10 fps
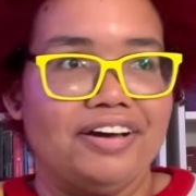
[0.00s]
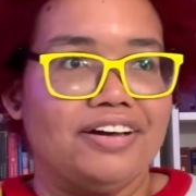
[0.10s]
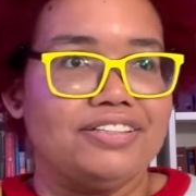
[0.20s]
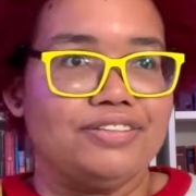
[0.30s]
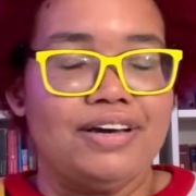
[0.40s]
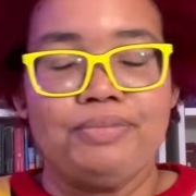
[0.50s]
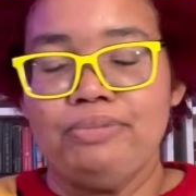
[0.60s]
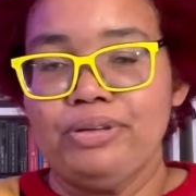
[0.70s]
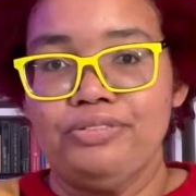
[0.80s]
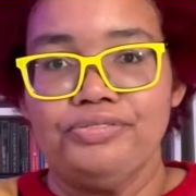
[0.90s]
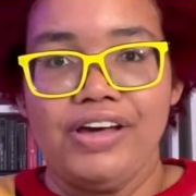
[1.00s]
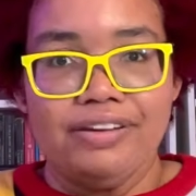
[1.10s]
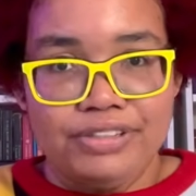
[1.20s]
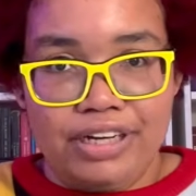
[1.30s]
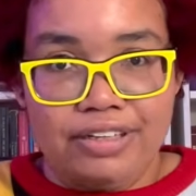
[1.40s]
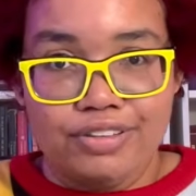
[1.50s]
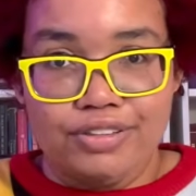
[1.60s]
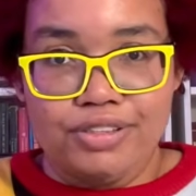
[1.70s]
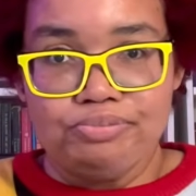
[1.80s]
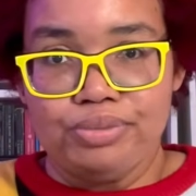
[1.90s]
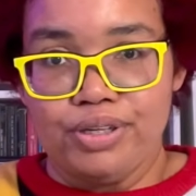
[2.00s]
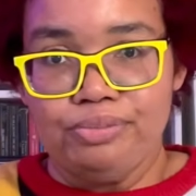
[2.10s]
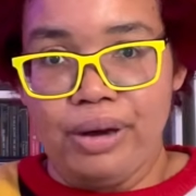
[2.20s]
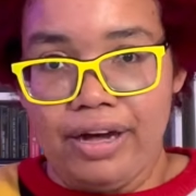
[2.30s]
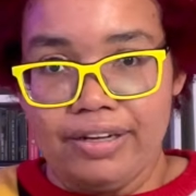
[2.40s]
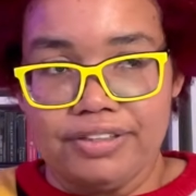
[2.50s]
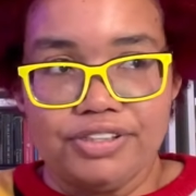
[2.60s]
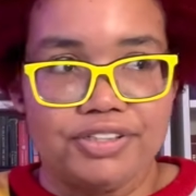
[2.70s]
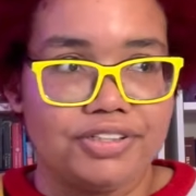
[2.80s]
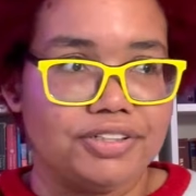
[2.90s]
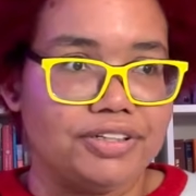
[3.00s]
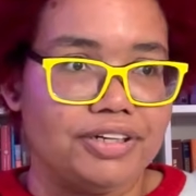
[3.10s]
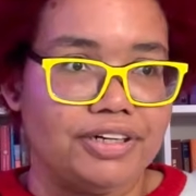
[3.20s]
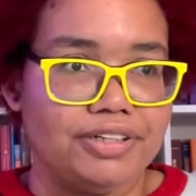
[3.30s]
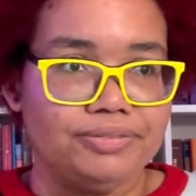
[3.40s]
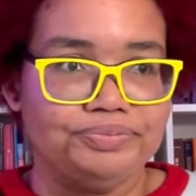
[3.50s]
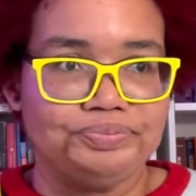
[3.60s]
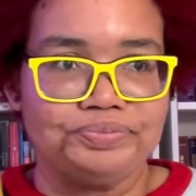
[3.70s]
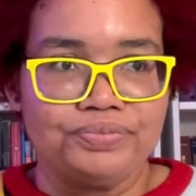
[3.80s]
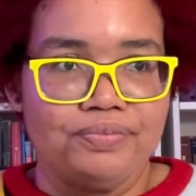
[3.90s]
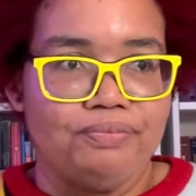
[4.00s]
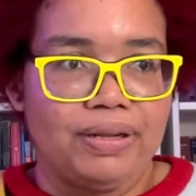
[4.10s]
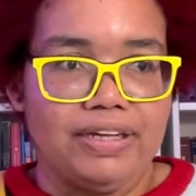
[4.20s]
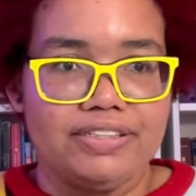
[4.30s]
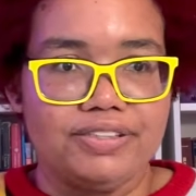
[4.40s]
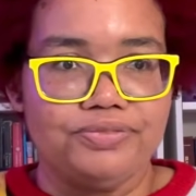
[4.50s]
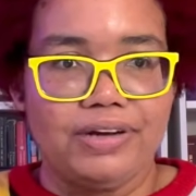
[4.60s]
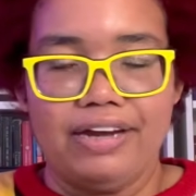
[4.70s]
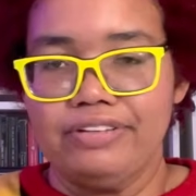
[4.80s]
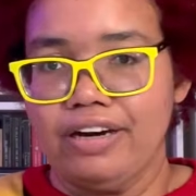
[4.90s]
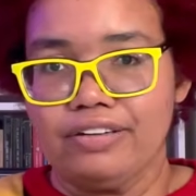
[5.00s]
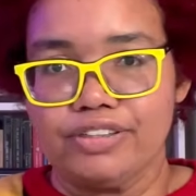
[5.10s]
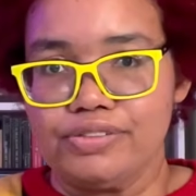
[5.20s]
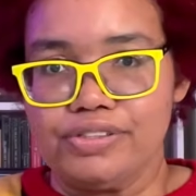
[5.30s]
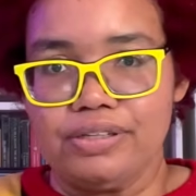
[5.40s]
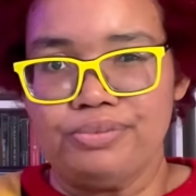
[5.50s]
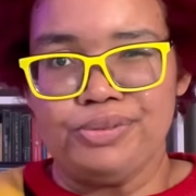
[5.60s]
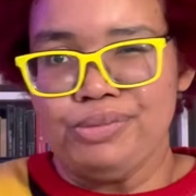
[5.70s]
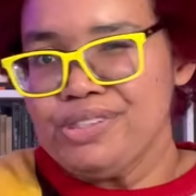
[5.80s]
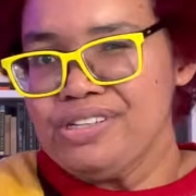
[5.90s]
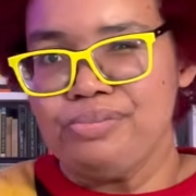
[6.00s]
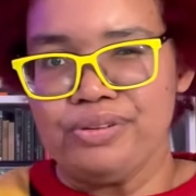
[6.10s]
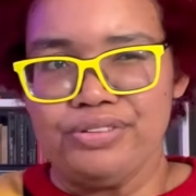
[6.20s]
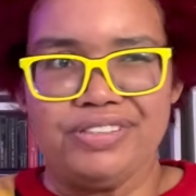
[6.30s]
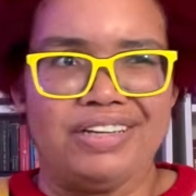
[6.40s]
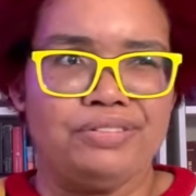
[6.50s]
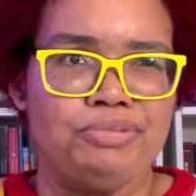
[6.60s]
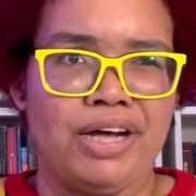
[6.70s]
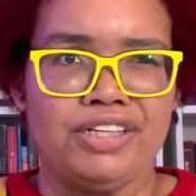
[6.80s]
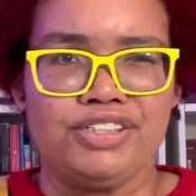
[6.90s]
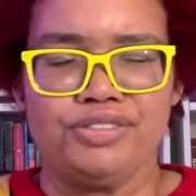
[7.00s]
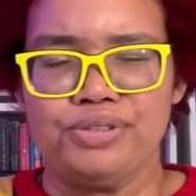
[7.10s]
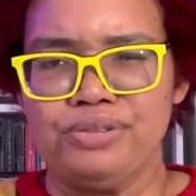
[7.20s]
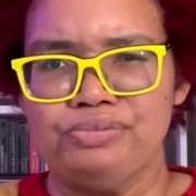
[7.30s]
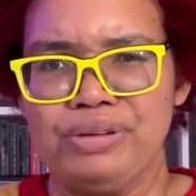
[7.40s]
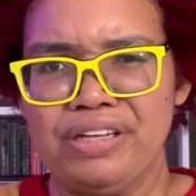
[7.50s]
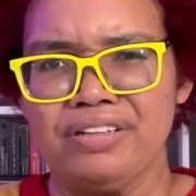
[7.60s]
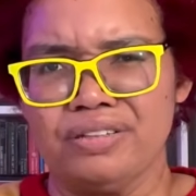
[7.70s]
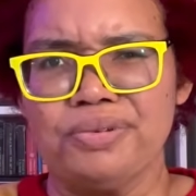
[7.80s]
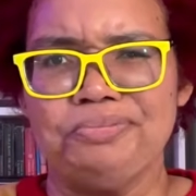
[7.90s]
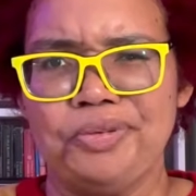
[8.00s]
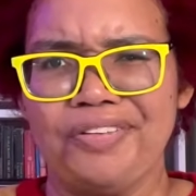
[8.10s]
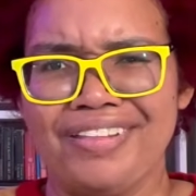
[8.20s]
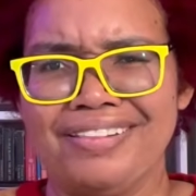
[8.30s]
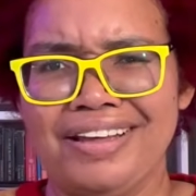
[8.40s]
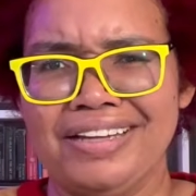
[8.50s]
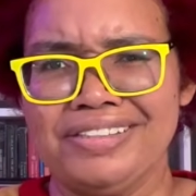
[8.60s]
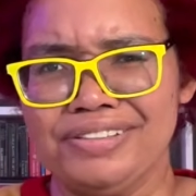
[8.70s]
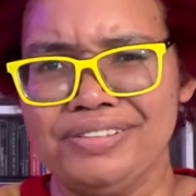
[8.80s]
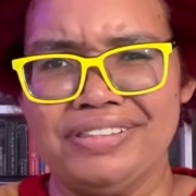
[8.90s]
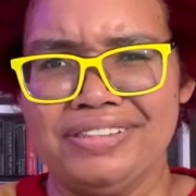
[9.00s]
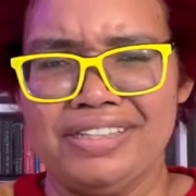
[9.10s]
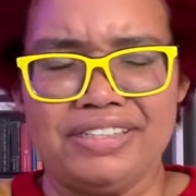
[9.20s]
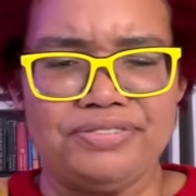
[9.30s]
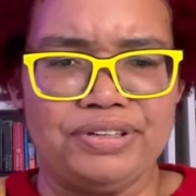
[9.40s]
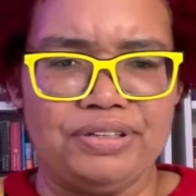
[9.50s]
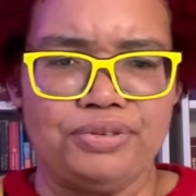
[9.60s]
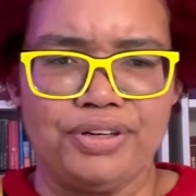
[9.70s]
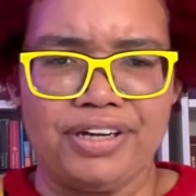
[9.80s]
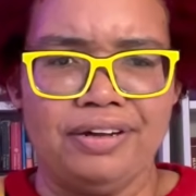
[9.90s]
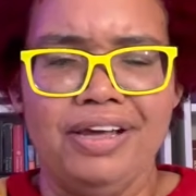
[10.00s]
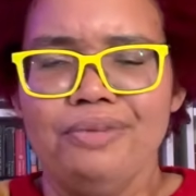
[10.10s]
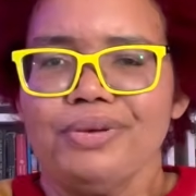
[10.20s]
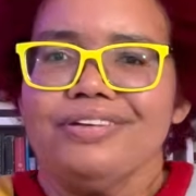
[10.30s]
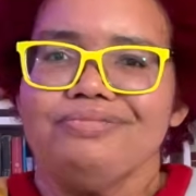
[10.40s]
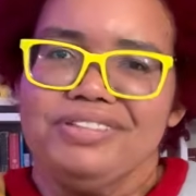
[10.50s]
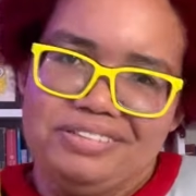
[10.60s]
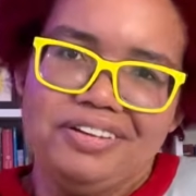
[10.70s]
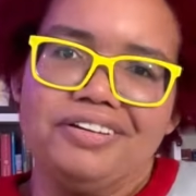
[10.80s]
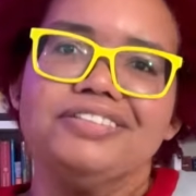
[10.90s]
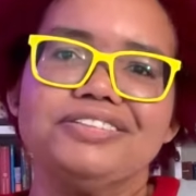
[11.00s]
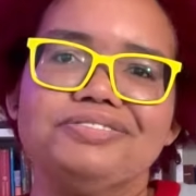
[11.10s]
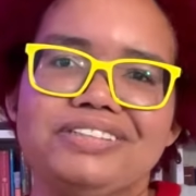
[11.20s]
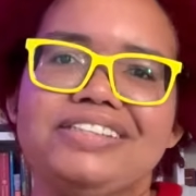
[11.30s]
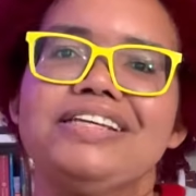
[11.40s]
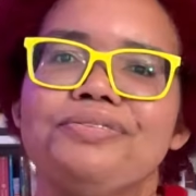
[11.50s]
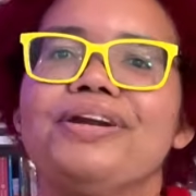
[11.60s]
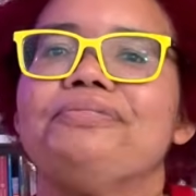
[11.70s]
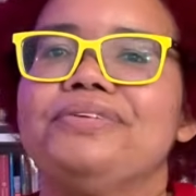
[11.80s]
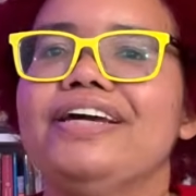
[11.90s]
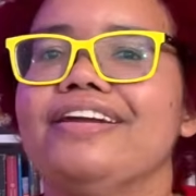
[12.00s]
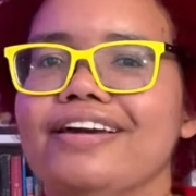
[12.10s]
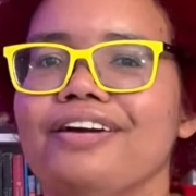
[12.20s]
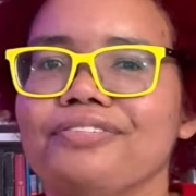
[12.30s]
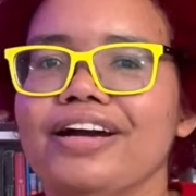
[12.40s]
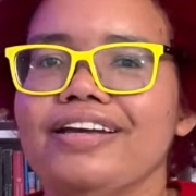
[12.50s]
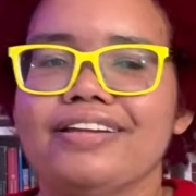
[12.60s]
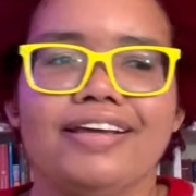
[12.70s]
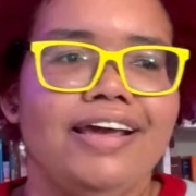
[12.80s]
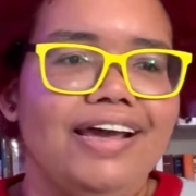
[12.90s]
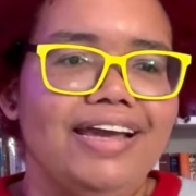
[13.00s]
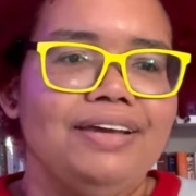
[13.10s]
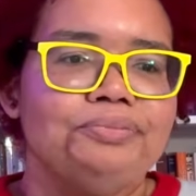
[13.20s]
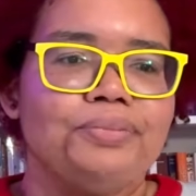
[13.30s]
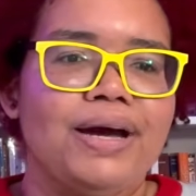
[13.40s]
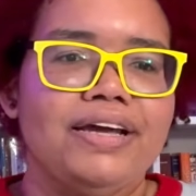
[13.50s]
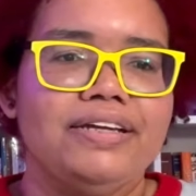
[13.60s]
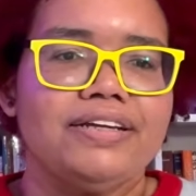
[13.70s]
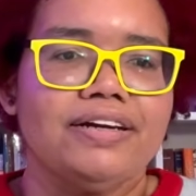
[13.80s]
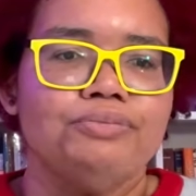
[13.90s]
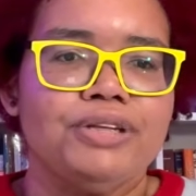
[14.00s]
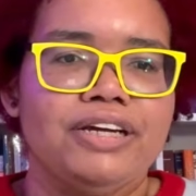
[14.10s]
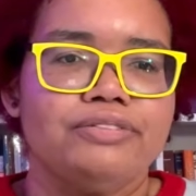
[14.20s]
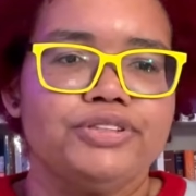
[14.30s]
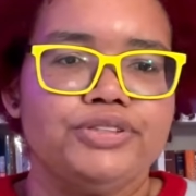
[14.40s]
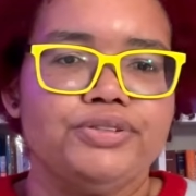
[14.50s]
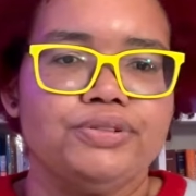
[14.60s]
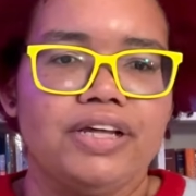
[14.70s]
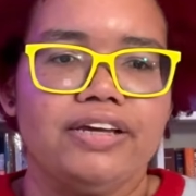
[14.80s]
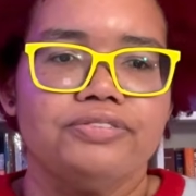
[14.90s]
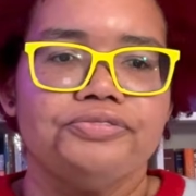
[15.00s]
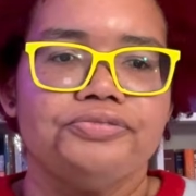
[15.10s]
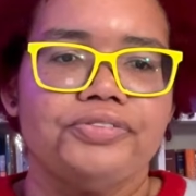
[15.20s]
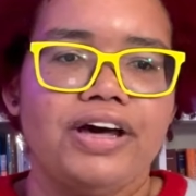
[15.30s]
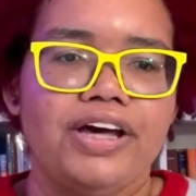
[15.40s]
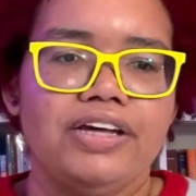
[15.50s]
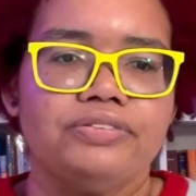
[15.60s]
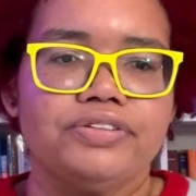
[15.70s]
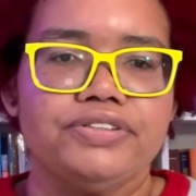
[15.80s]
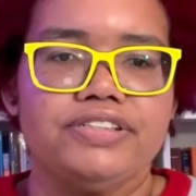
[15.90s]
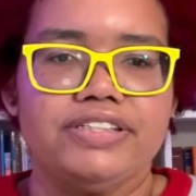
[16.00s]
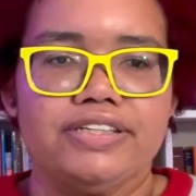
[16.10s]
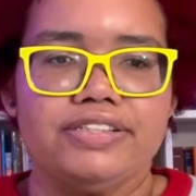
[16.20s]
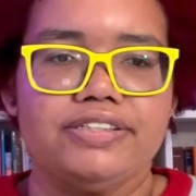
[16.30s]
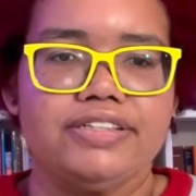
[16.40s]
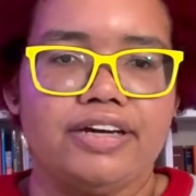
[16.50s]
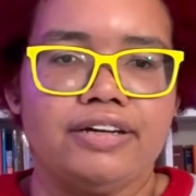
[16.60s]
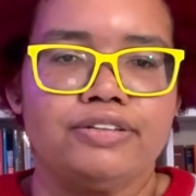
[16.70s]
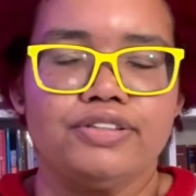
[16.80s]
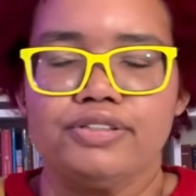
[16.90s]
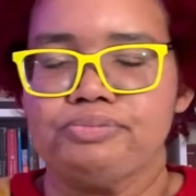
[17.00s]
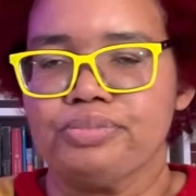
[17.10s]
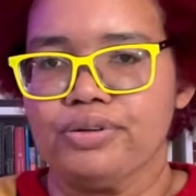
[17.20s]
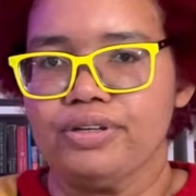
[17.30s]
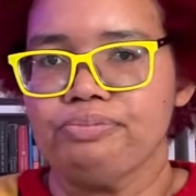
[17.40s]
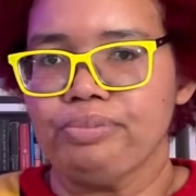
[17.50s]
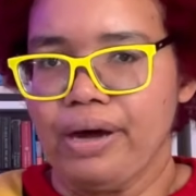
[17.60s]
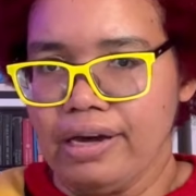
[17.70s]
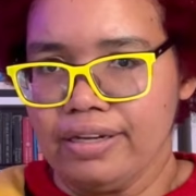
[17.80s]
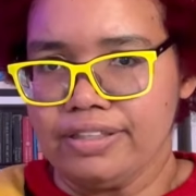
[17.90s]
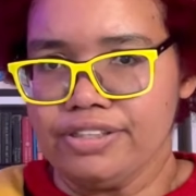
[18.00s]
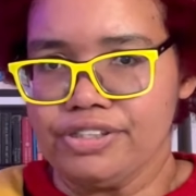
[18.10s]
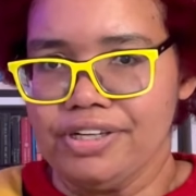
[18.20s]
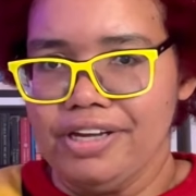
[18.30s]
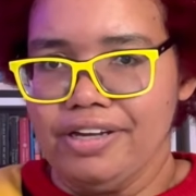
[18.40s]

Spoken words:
So that might be $5 per polish, plus $5 for shipping. But shipping for 7 polishes would be a little bit more than that. So it doesn't really work out. But y'all see what I'm getting at, right? Like it might come down to like $5 or $6 per polish.